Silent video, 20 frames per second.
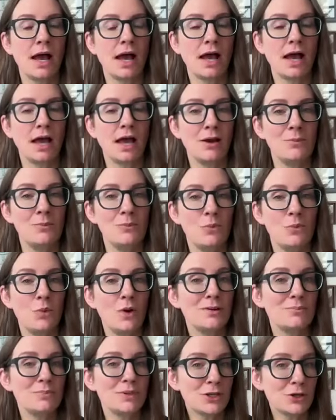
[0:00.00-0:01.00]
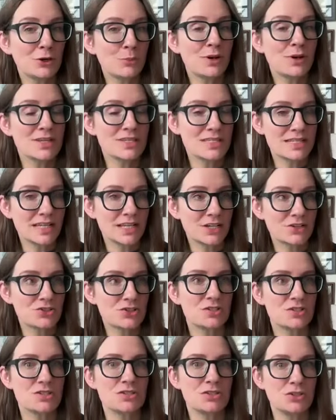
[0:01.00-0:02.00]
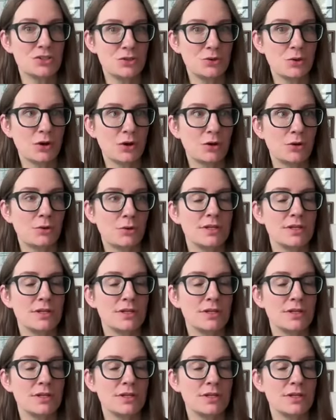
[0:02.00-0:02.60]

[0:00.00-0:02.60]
what peer presentations you are